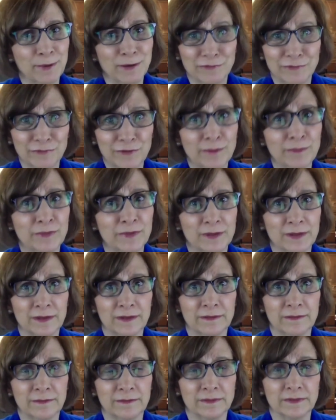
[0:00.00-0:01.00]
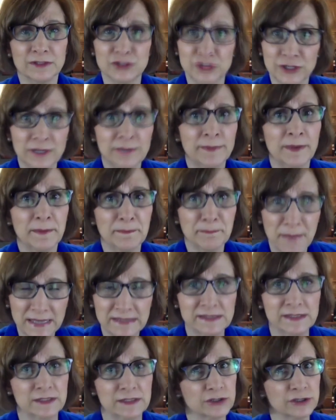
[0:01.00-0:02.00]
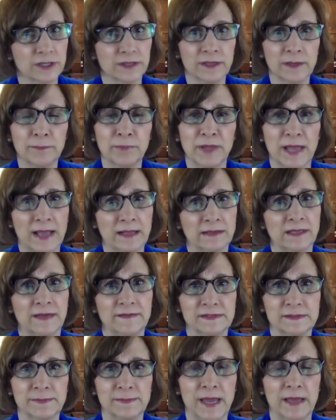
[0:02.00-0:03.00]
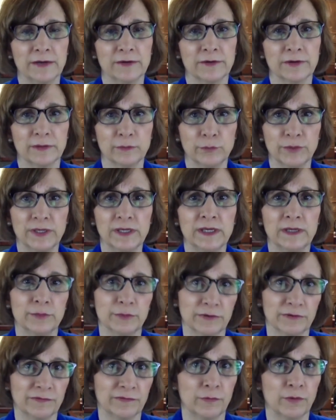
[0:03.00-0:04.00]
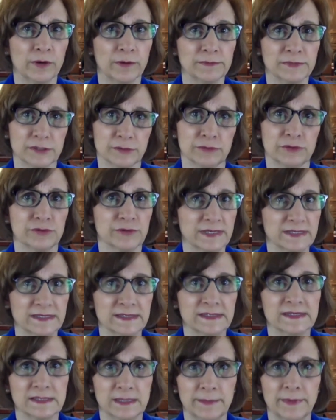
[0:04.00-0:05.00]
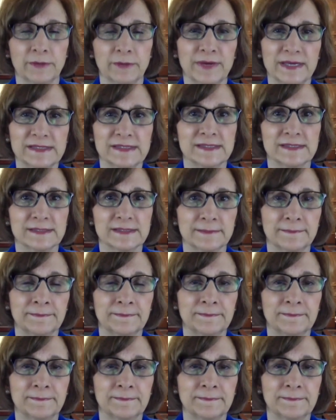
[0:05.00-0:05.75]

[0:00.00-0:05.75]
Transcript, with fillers: but from the legitimate message that Black Lives Matter and we need reform to address systemic racism.